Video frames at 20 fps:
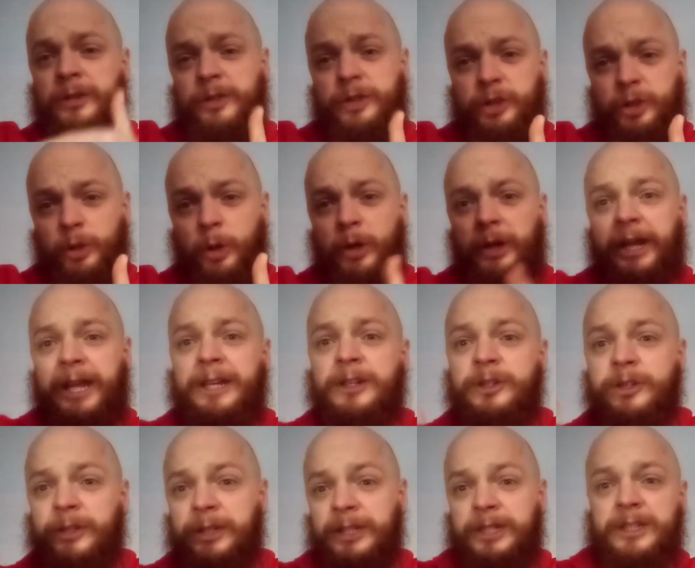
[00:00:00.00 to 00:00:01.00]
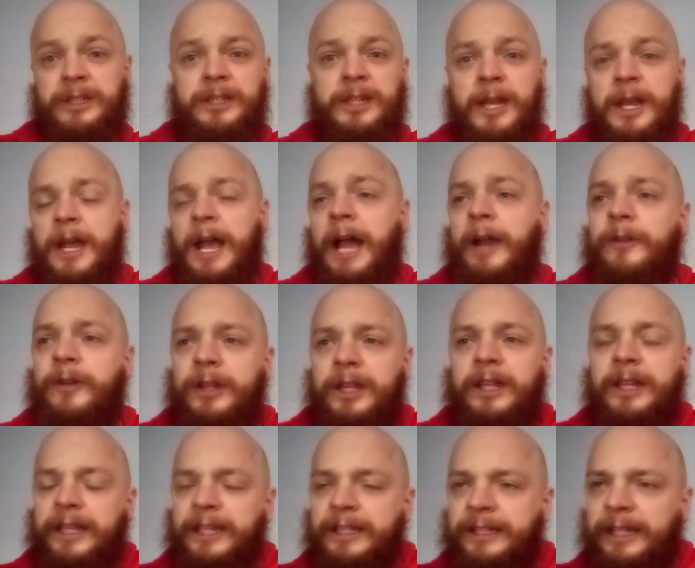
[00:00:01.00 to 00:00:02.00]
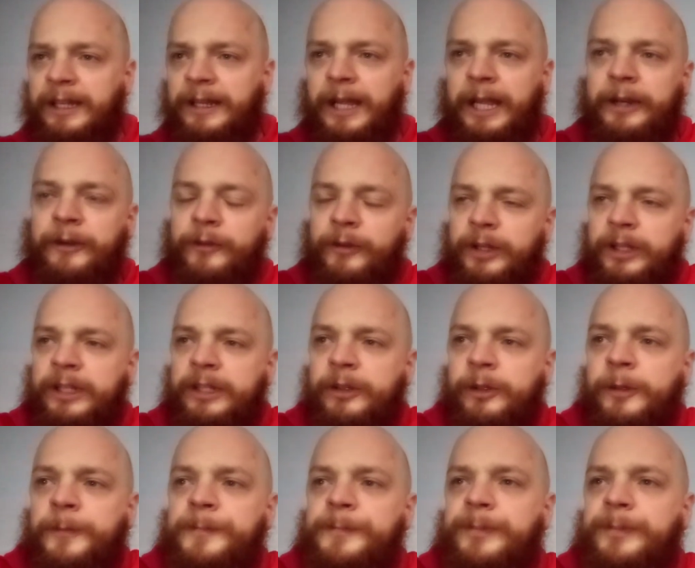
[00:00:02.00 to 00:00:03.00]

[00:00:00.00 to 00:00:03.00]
short entrance. I really like that. I really do.